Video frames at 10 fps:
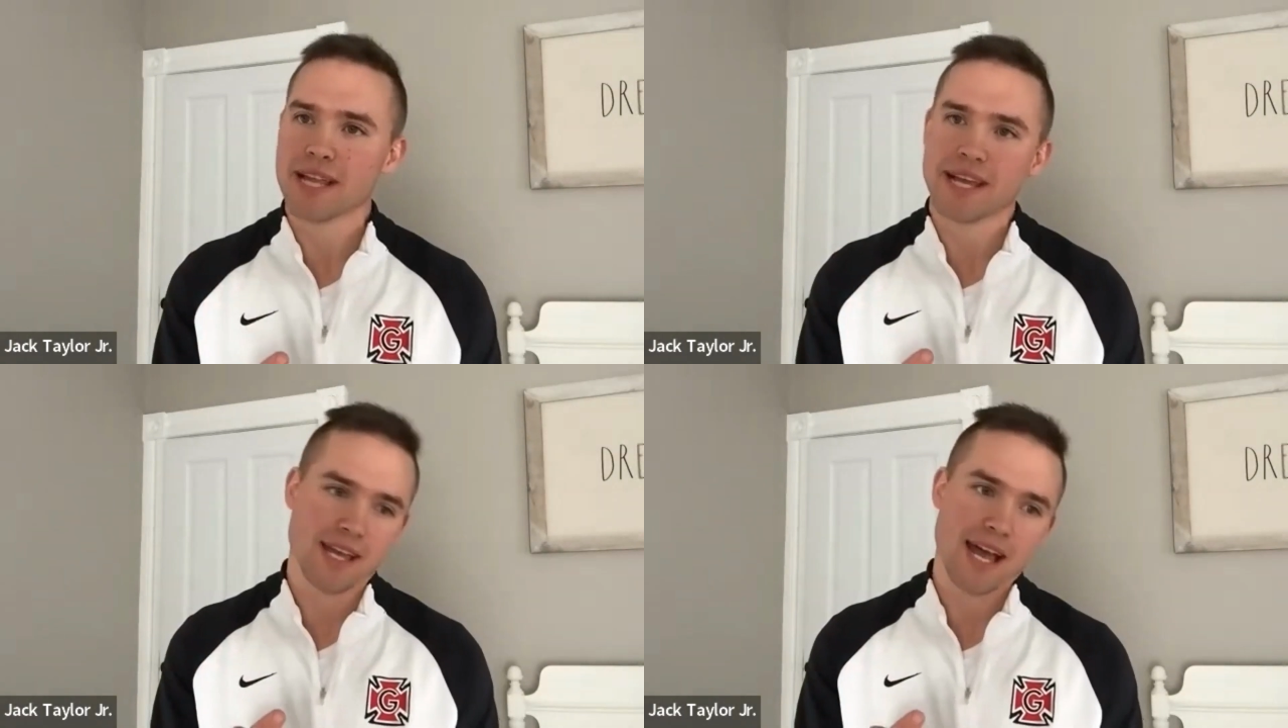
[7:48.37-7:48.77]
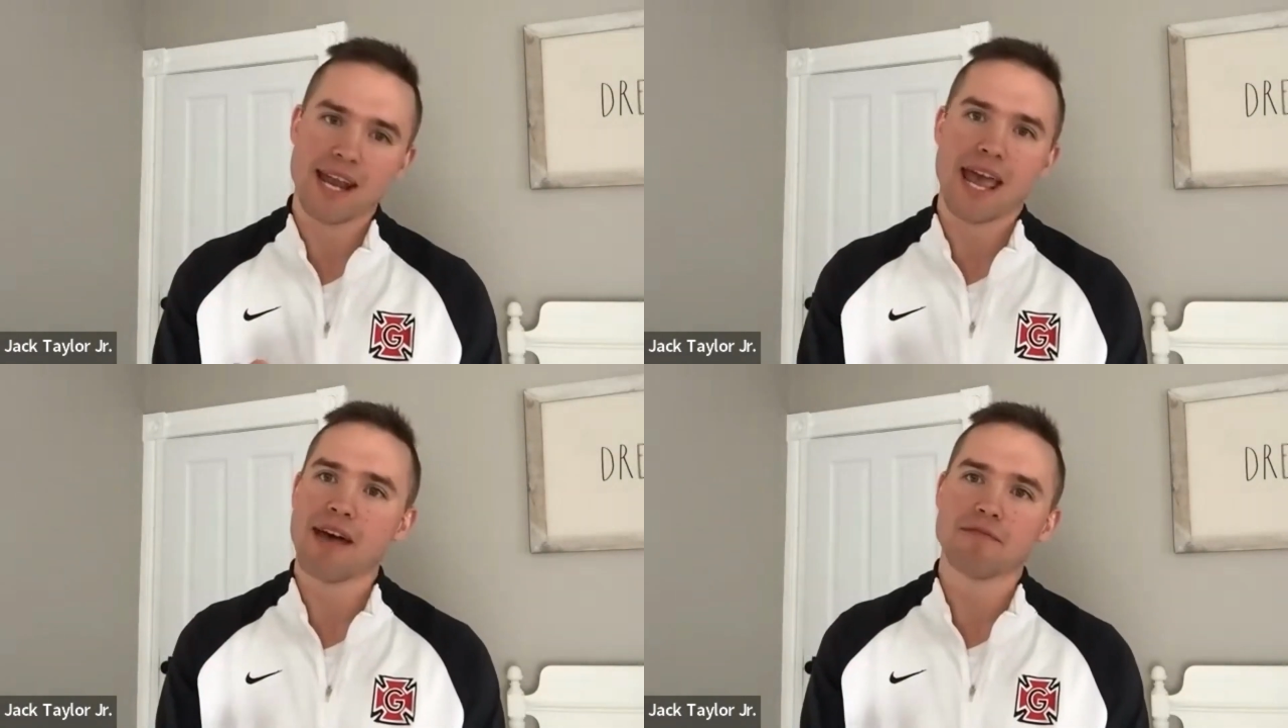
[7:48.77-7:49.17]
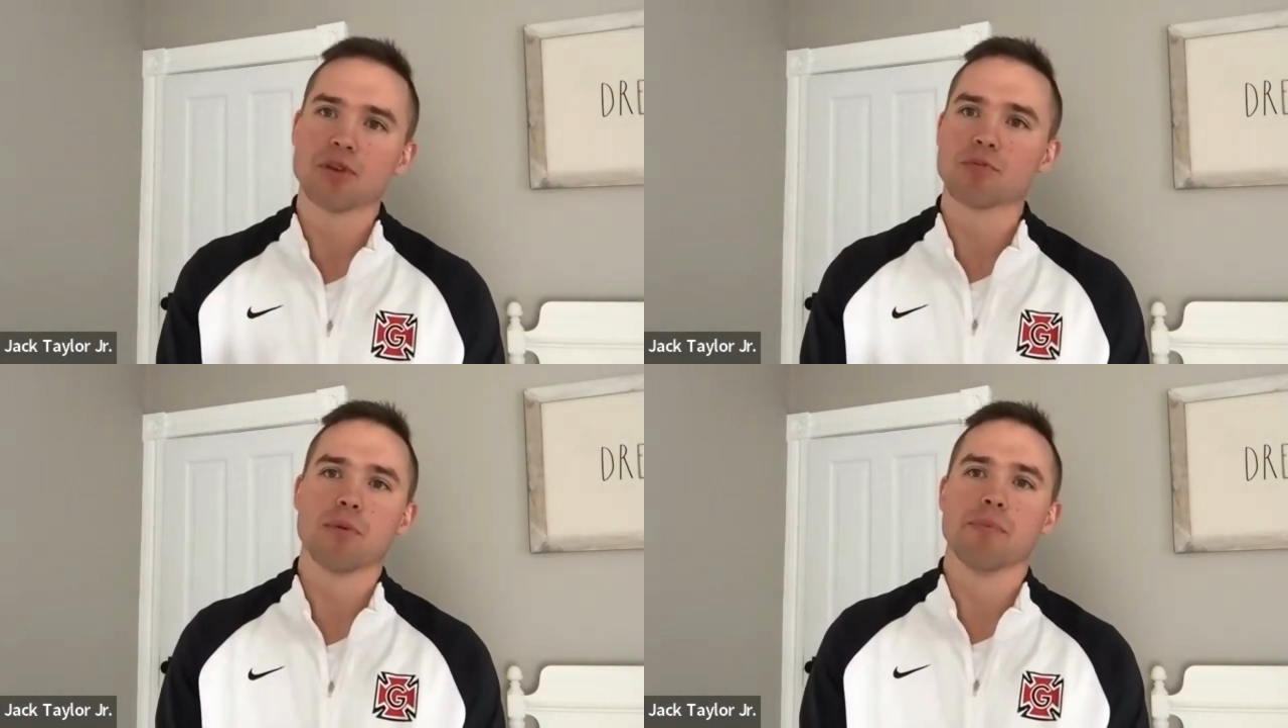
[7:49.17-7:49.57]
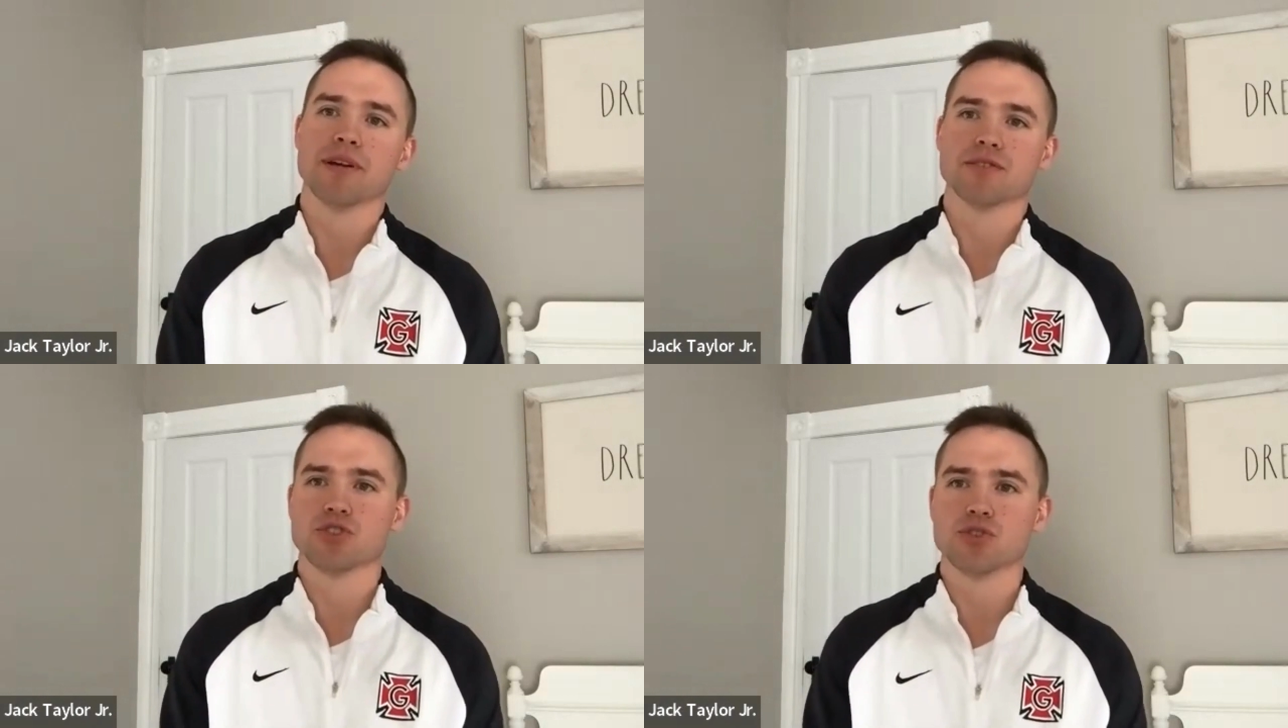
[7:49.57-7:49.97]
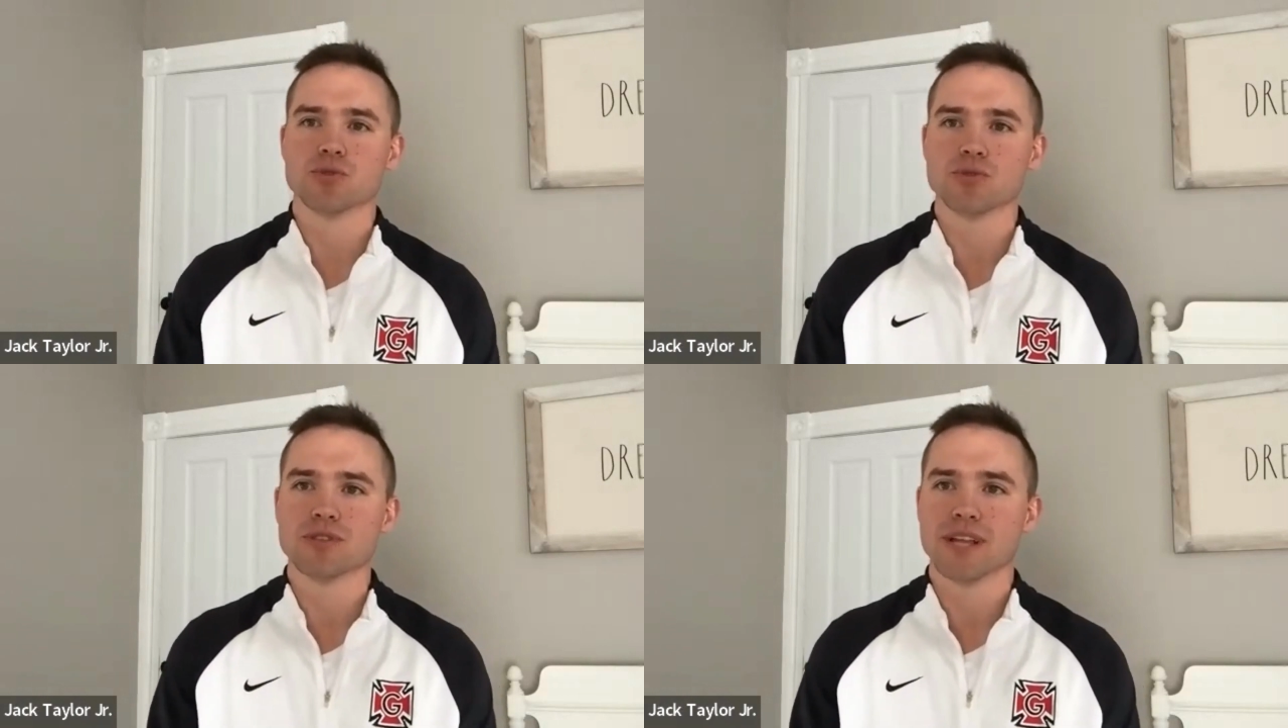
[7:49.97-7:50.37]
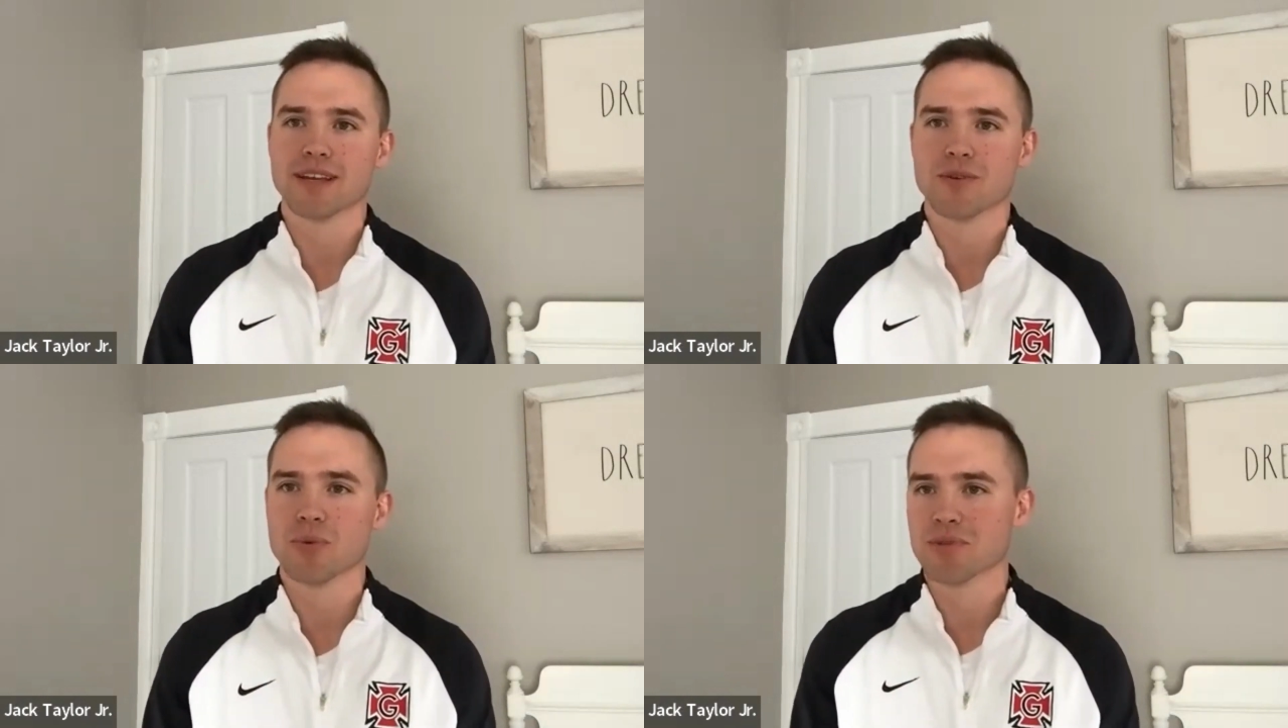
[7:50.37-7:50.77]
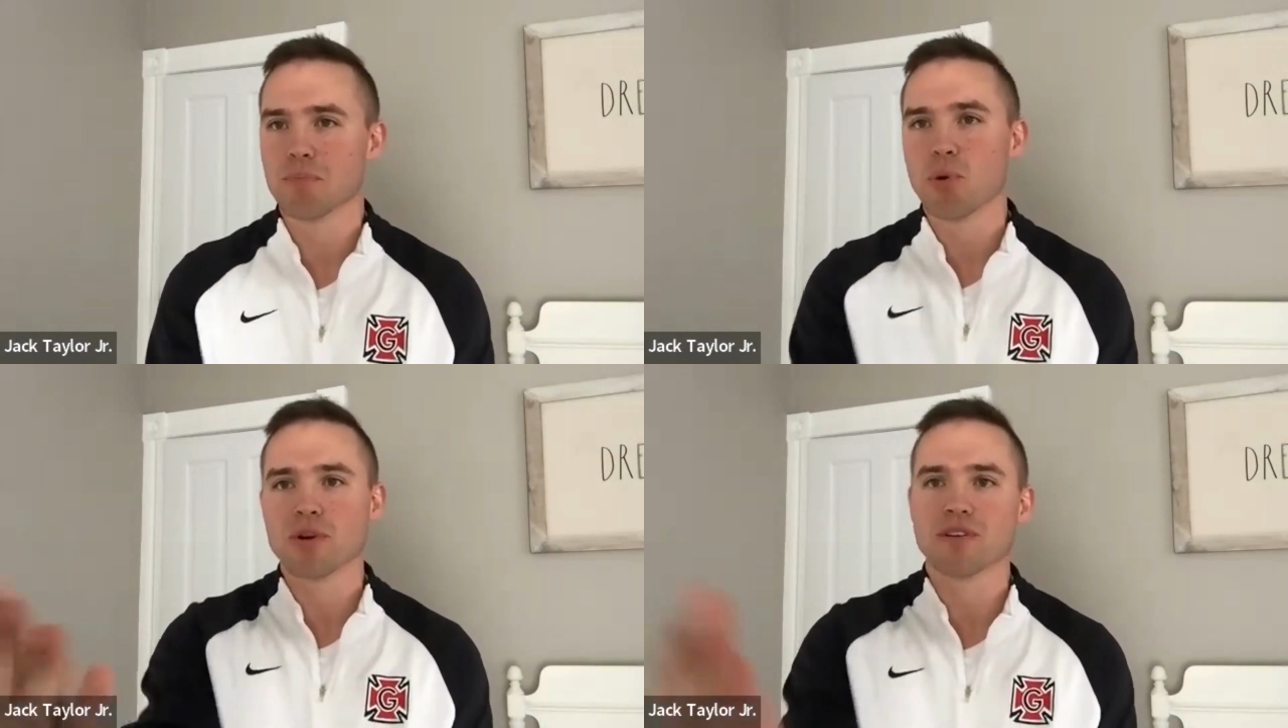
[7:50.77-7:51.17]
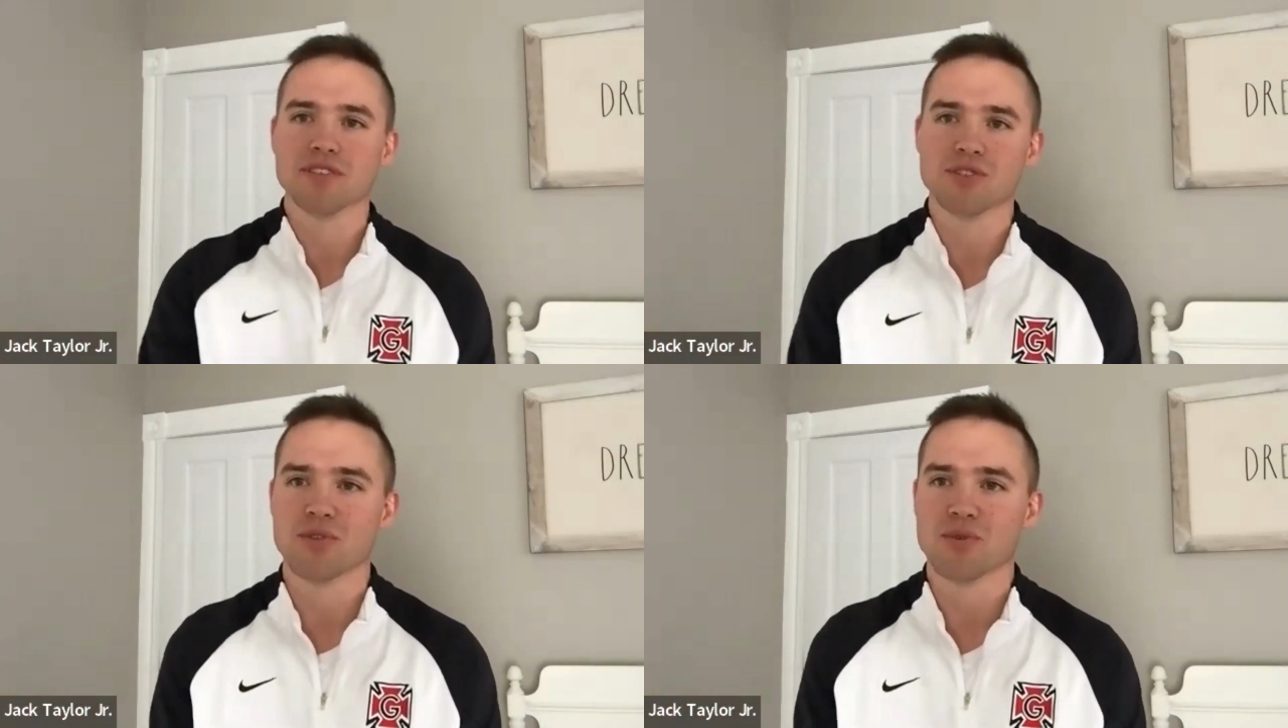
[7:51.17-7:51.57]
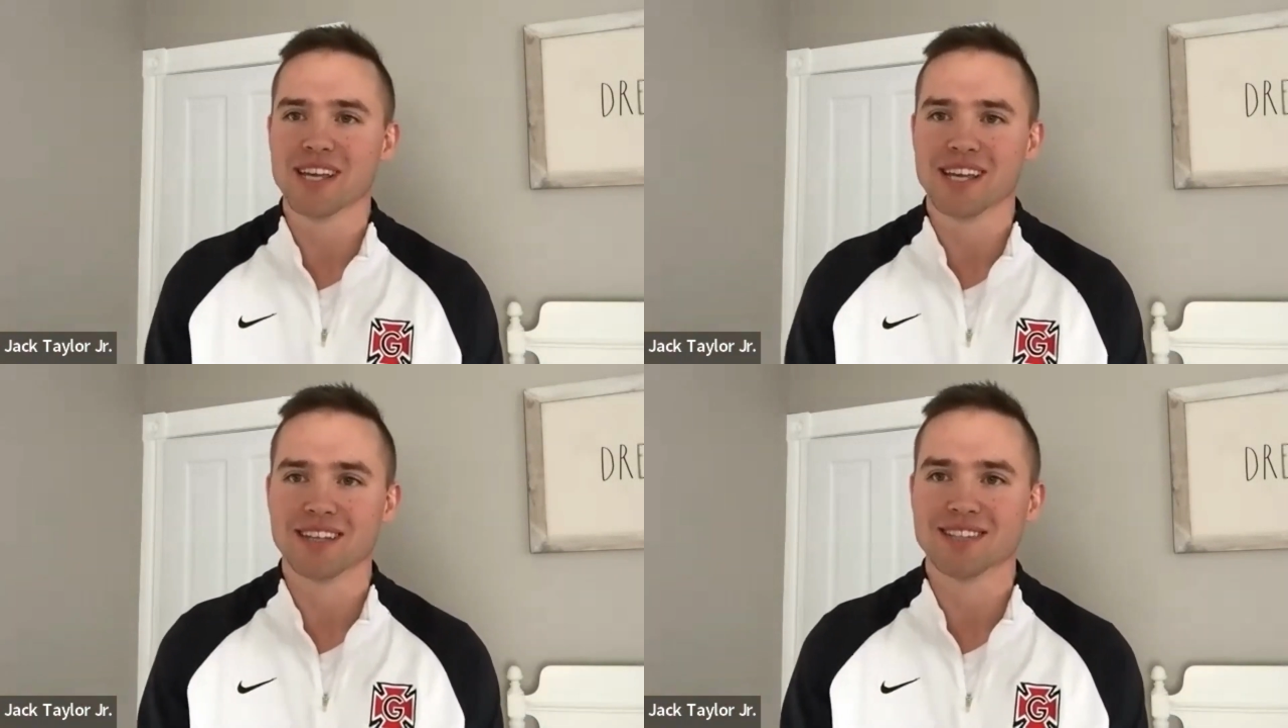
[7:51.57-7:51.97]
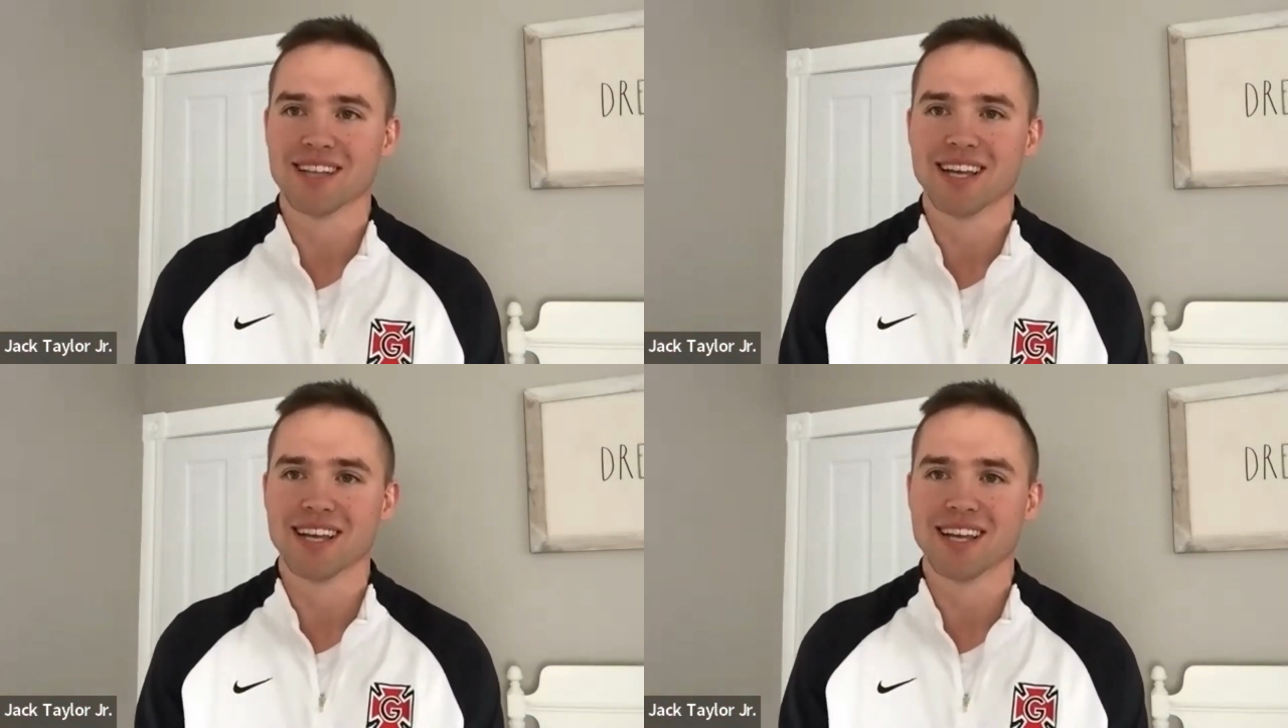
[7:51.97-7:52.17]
Like, I didn't have multiple pairs of shoes. Like, we're poor Division III kids.